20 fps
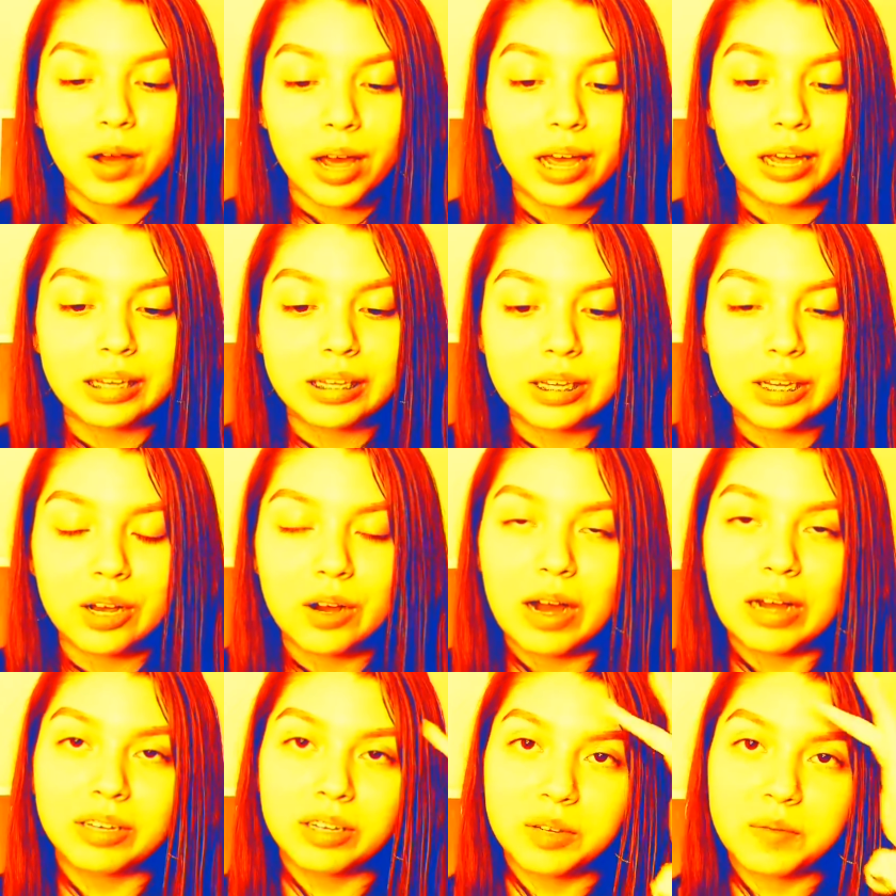Okay, so
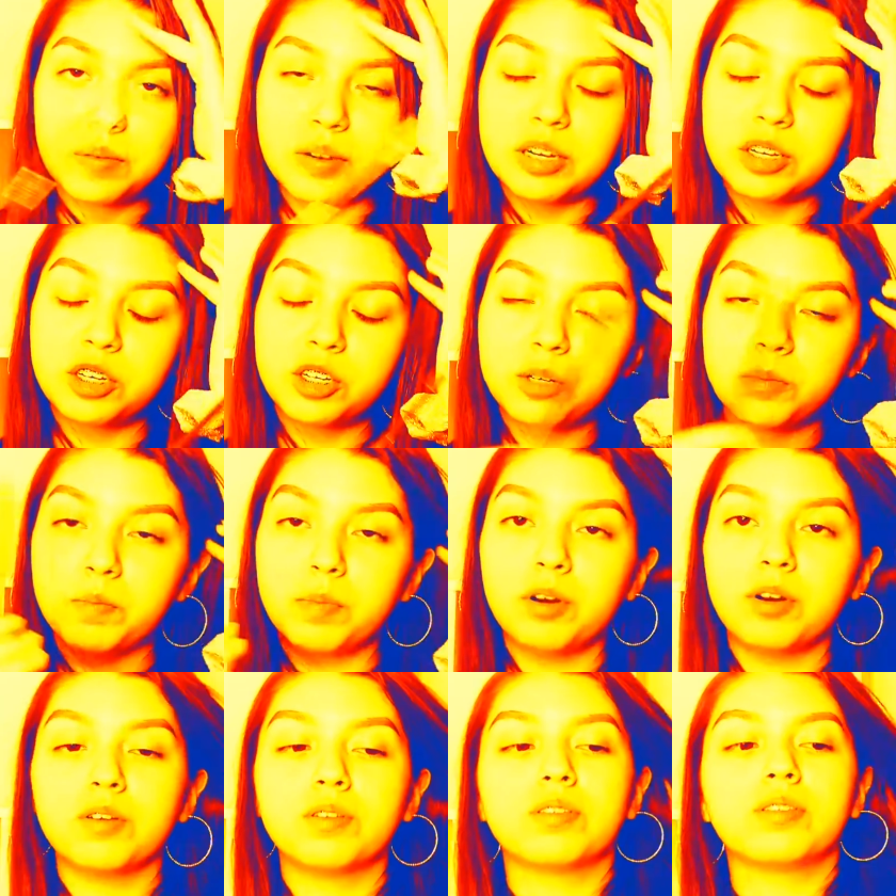I just
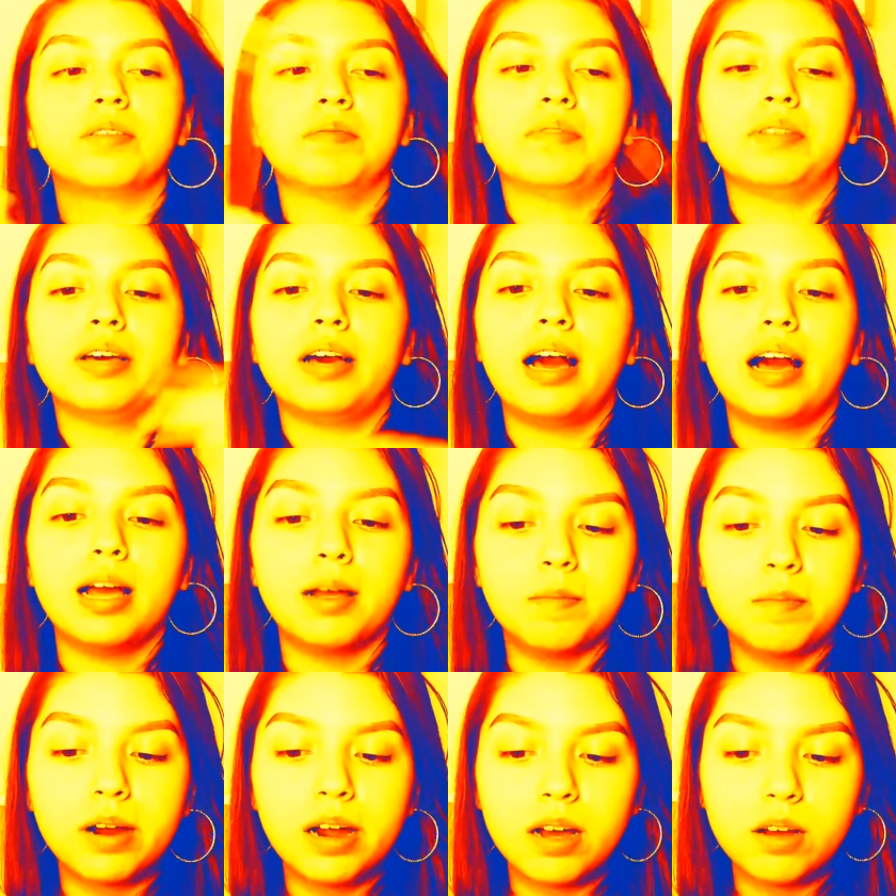finished going through the
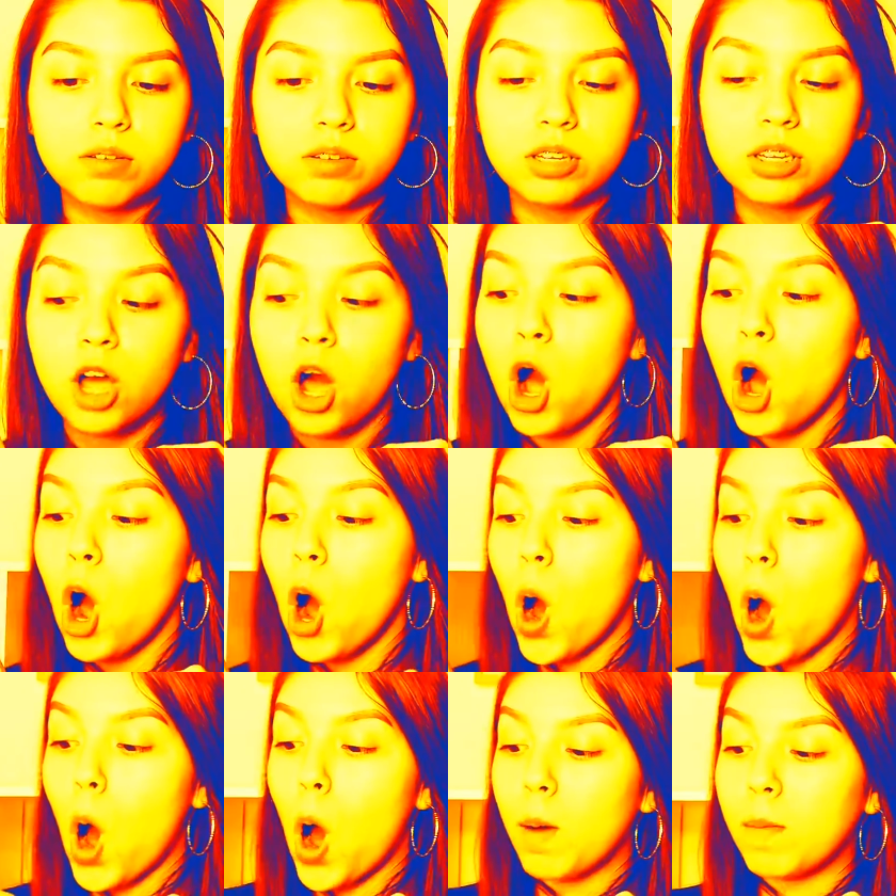eyebrows.
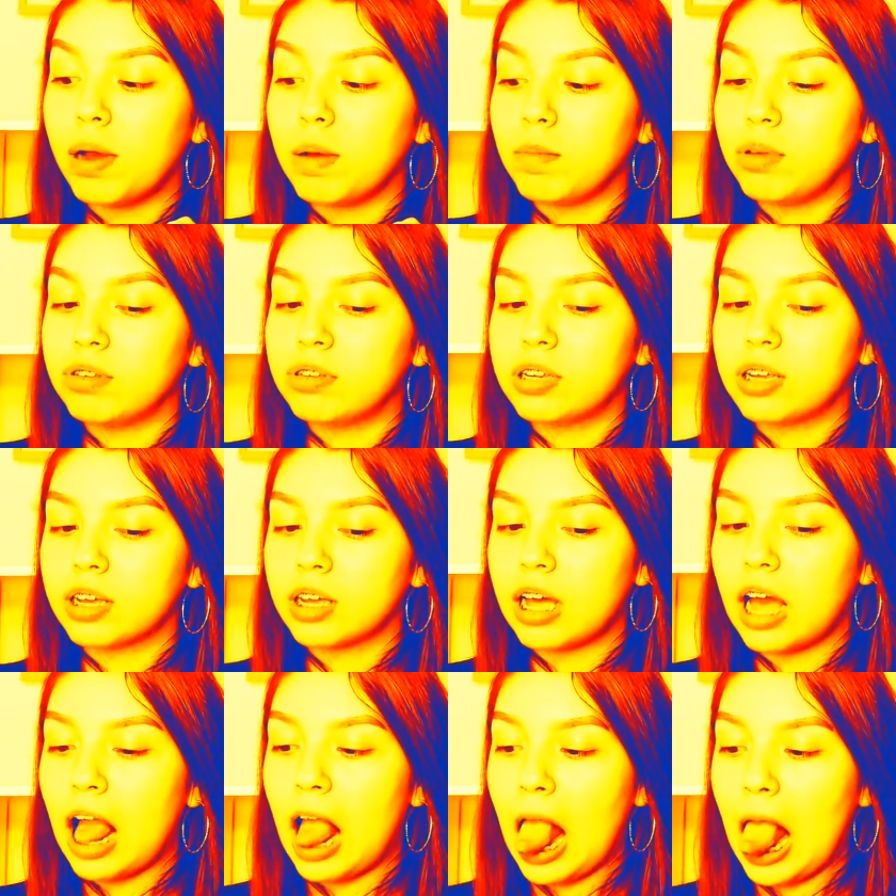My
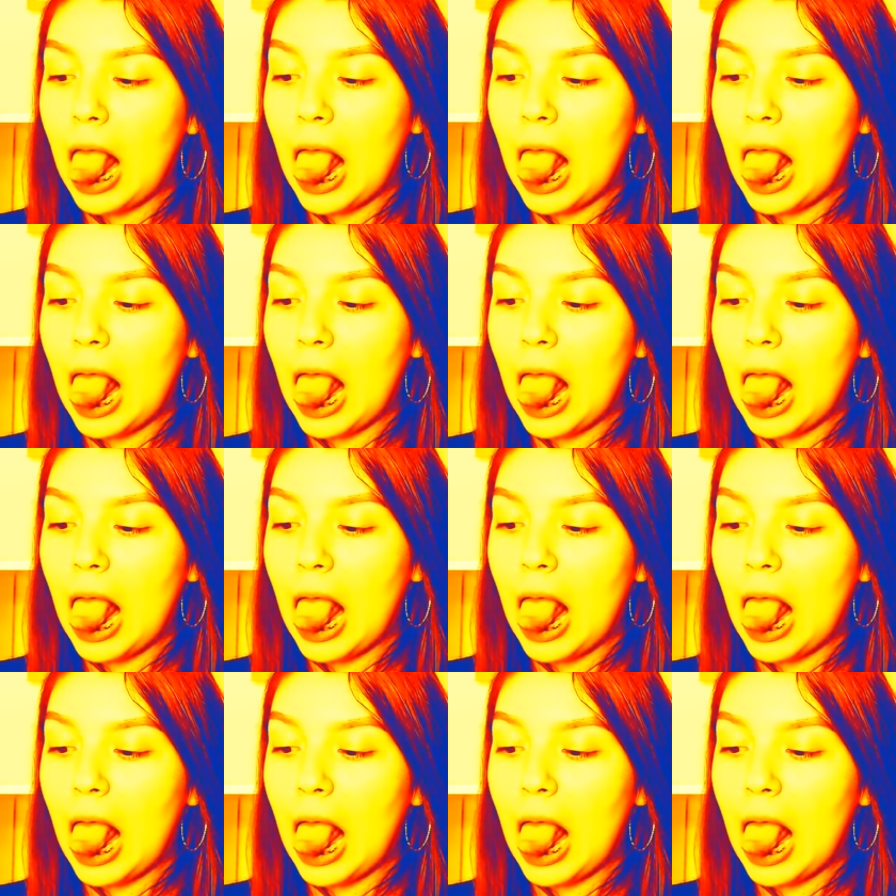music.